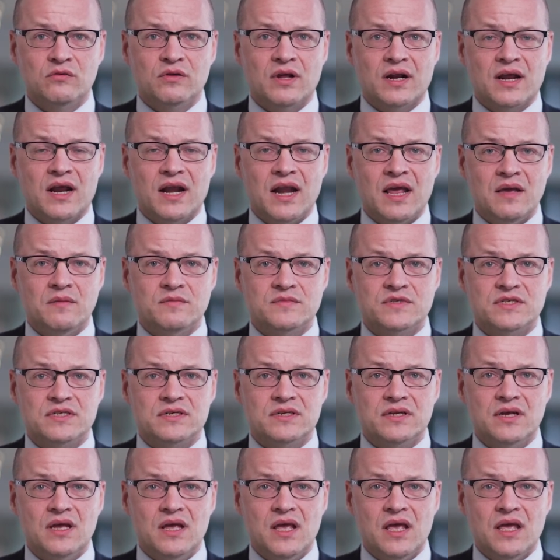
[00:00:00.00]

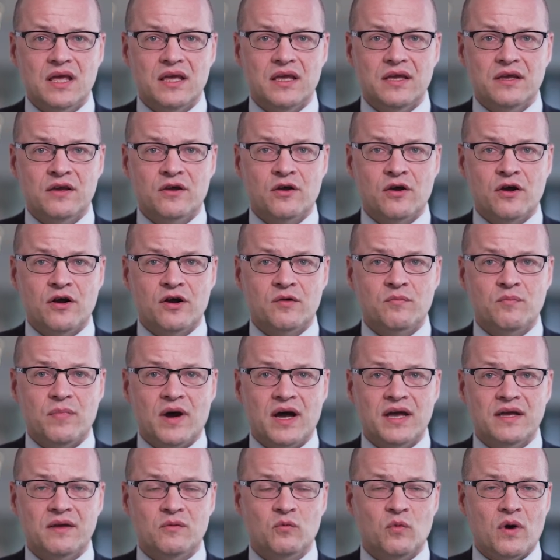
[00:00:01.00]
claims incurred by